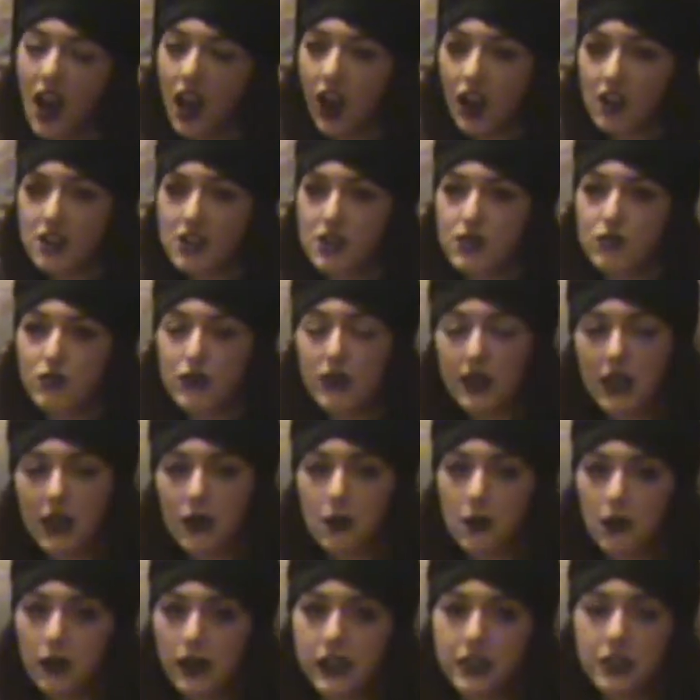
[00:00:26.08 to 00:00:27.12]
I just really
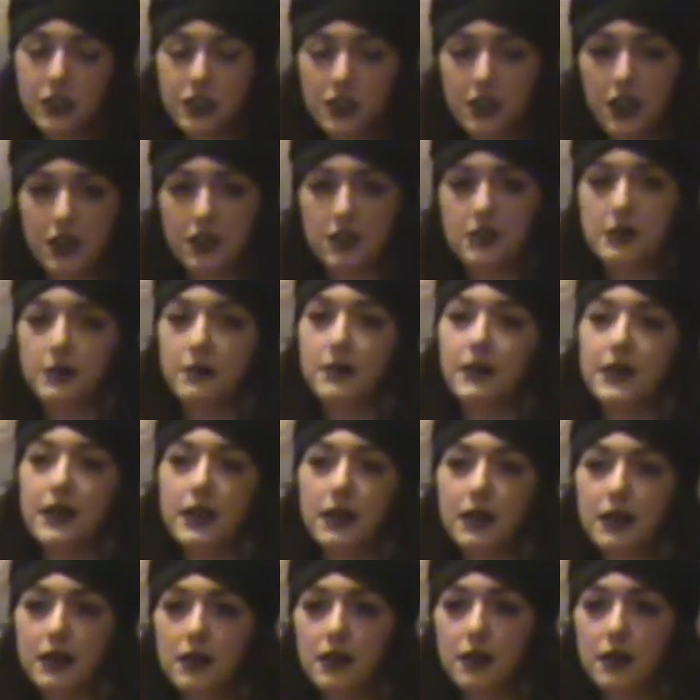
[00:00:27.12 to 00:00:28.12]
wanted to choose something